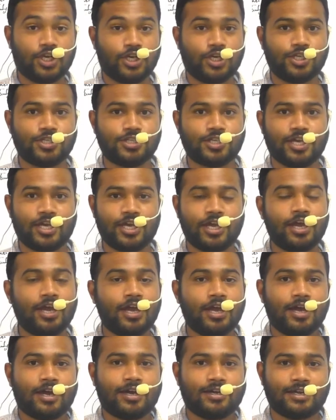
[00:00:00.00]
it is a
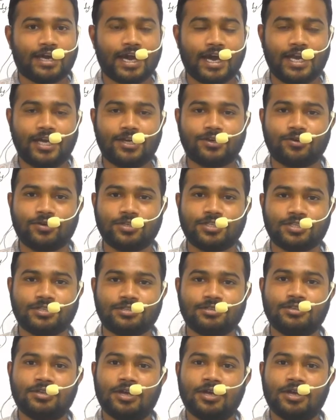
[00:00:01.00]
direct question,